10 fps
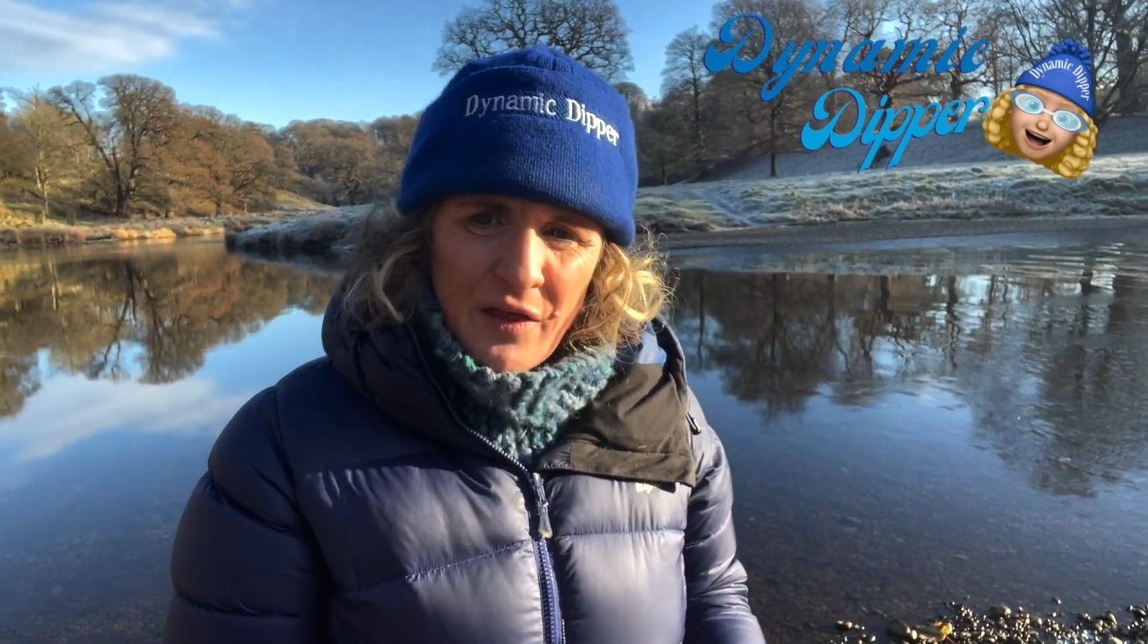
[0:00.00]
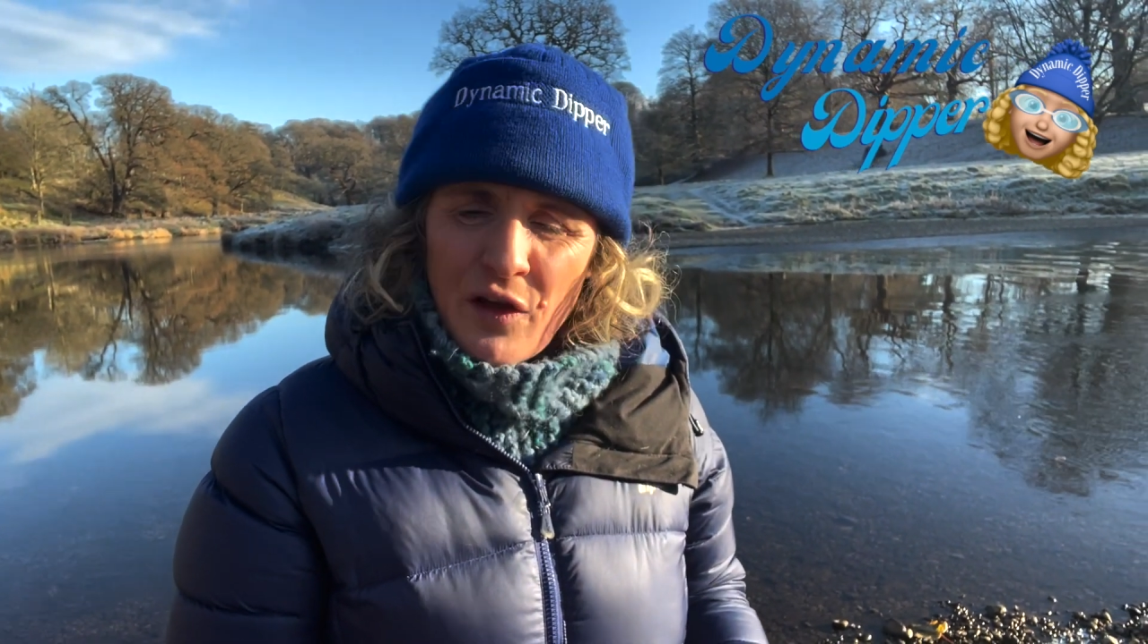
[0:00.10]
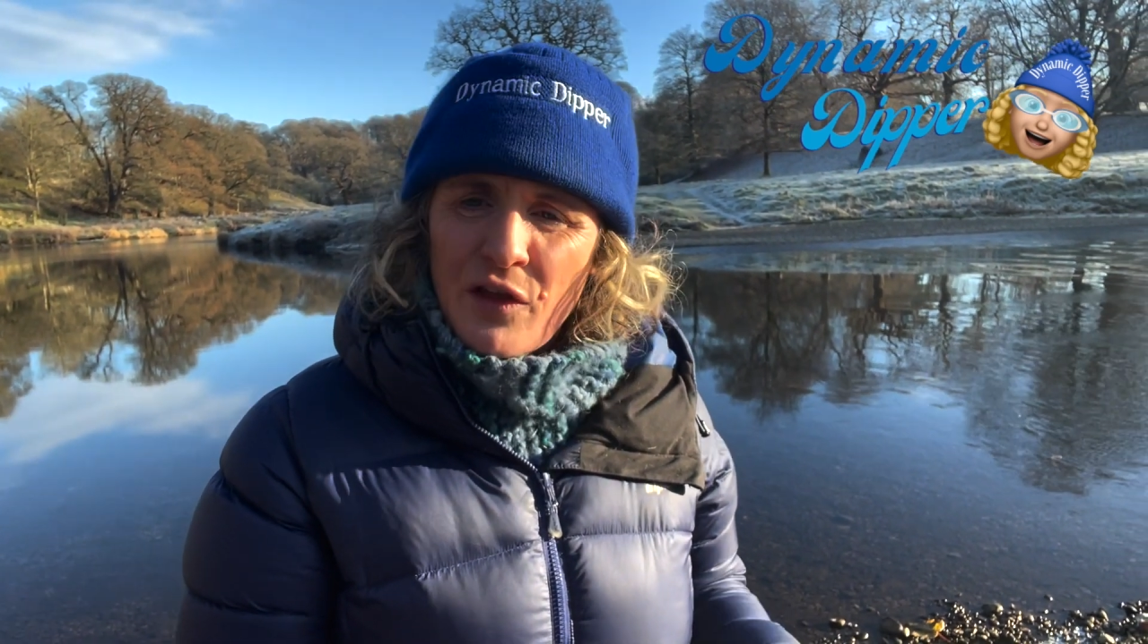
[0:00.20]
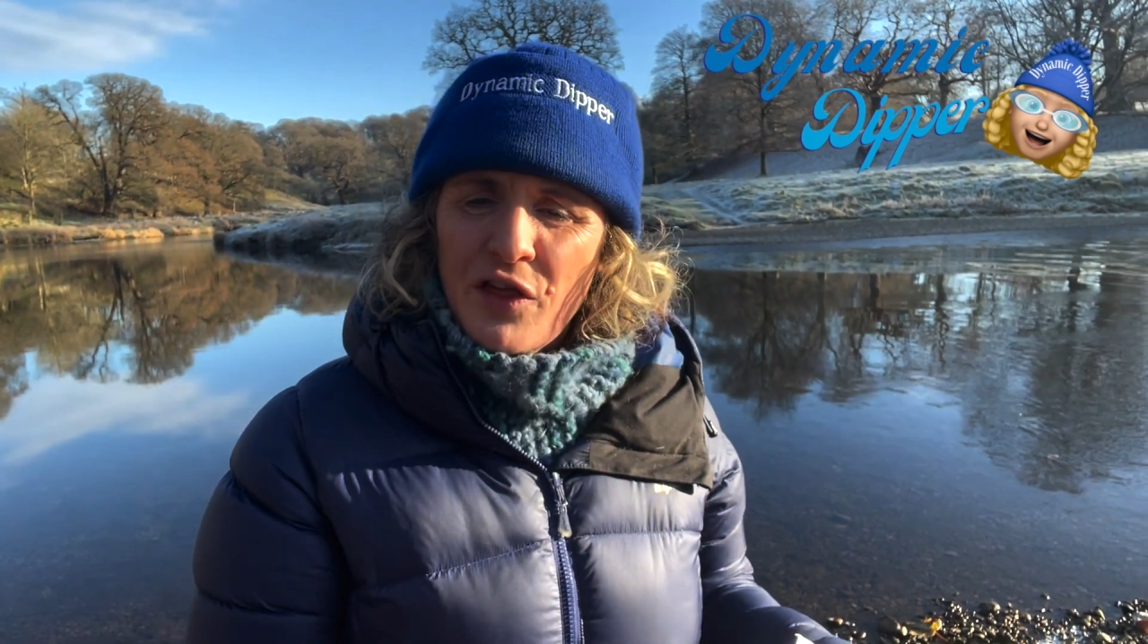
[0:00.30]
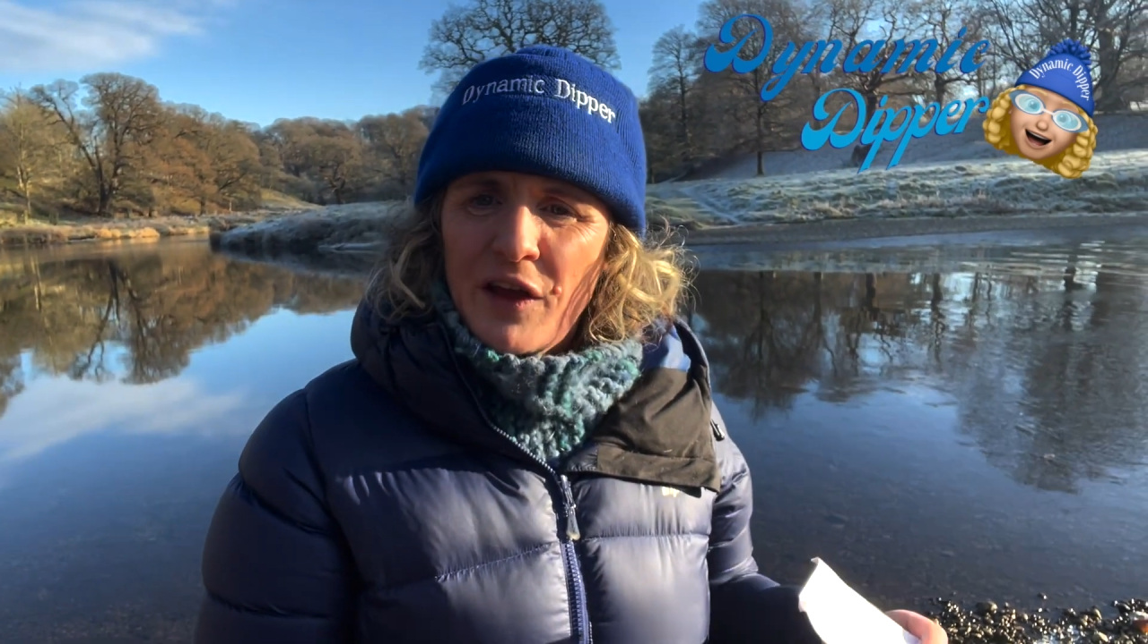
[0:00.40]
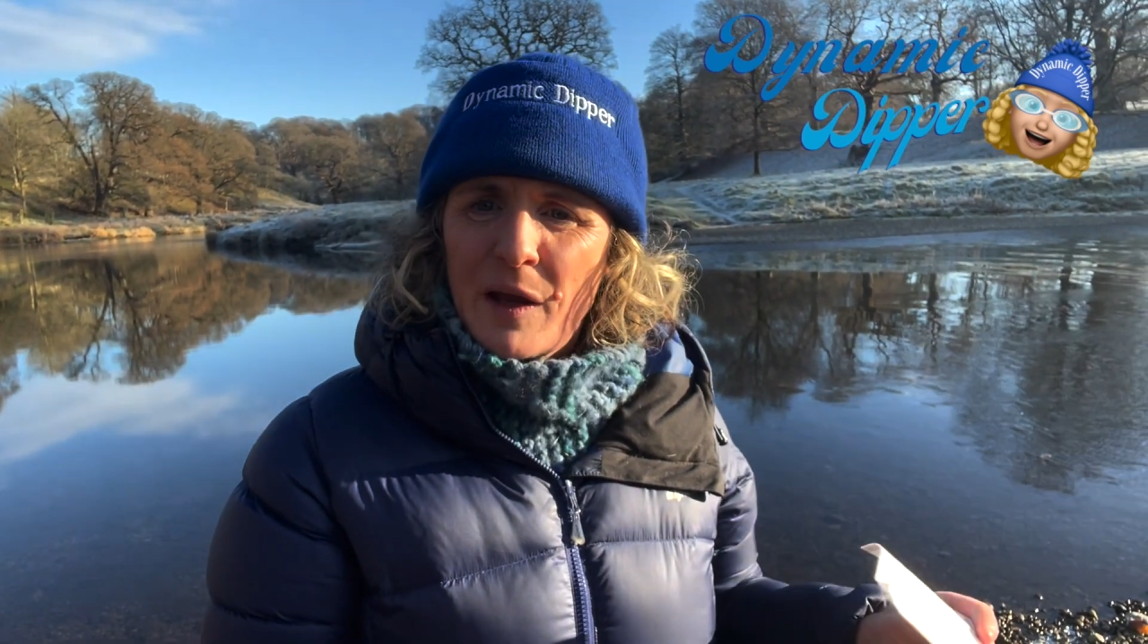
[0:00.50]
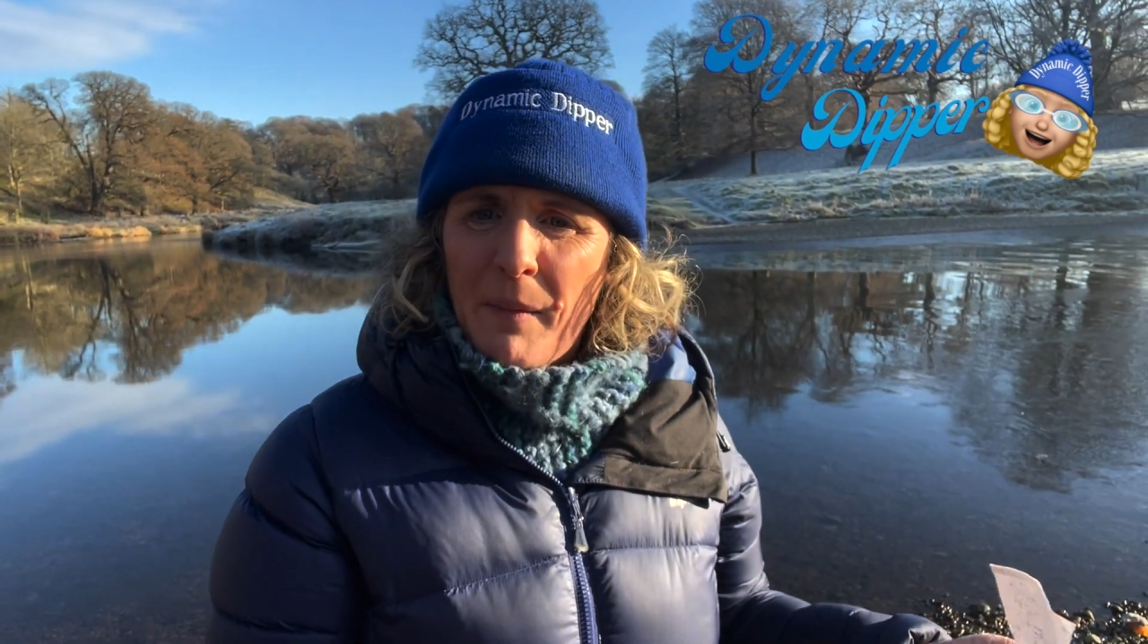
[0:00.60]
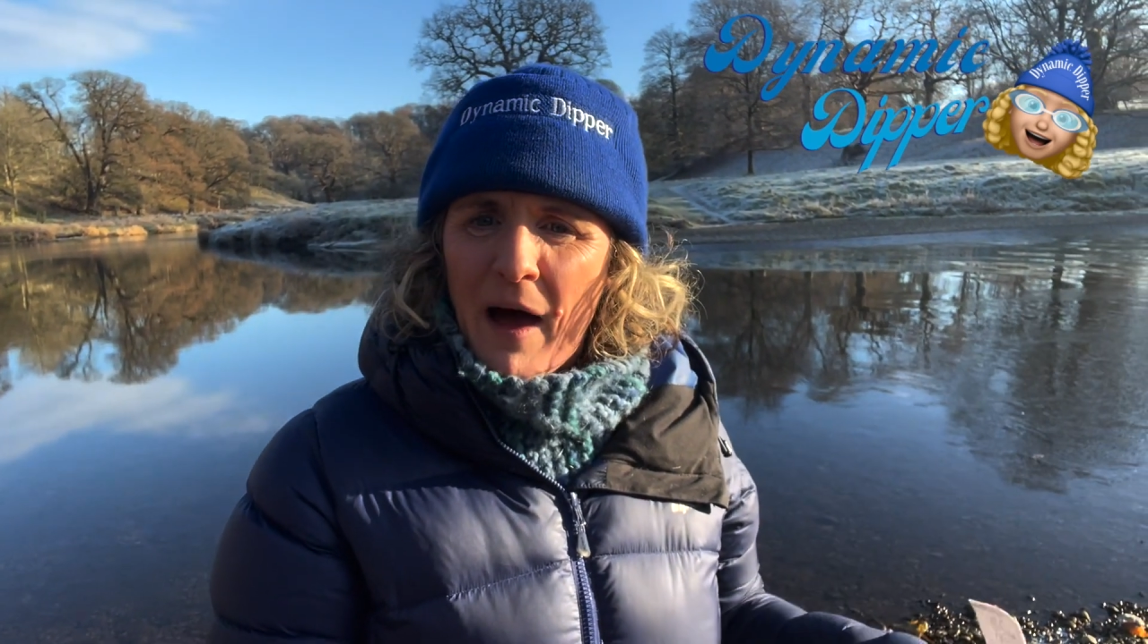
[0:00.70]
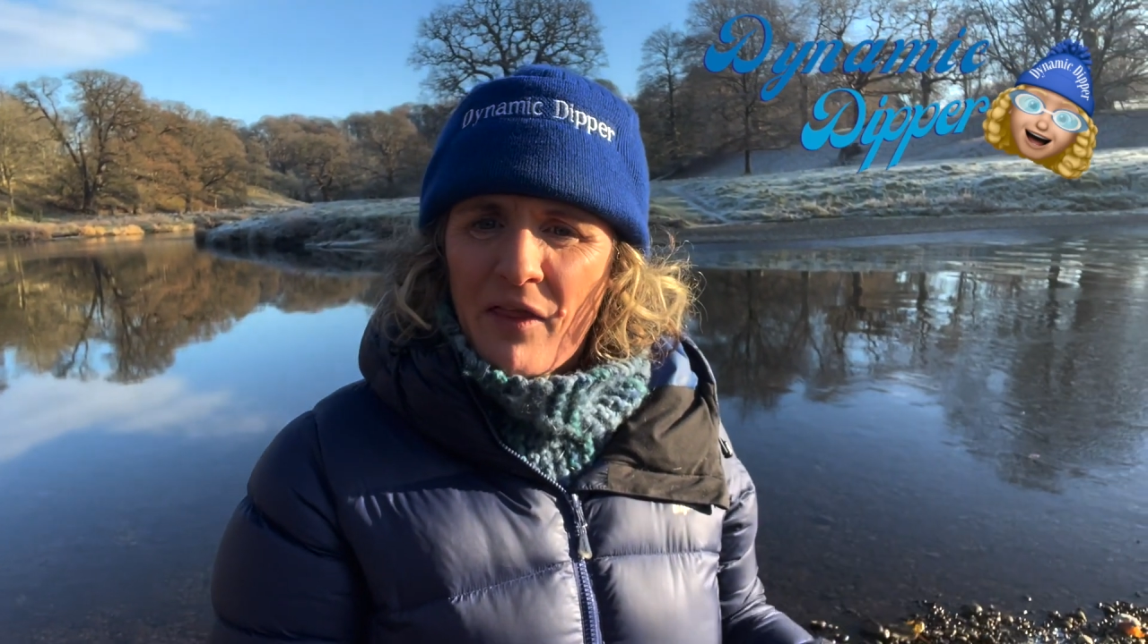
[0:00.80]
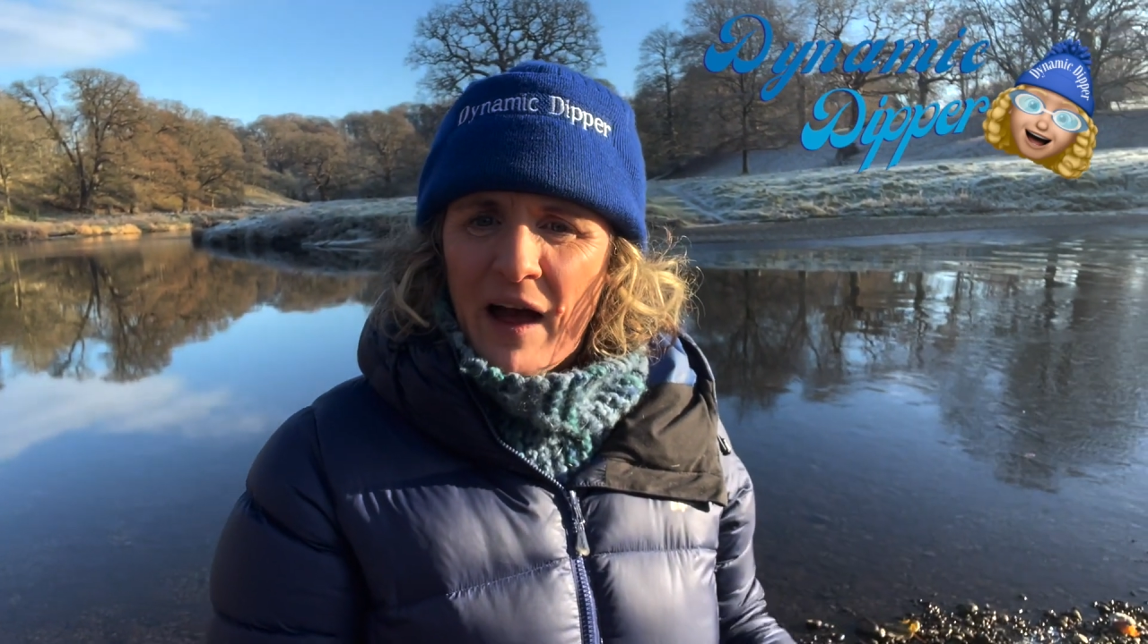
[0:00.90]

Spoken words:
The other thing about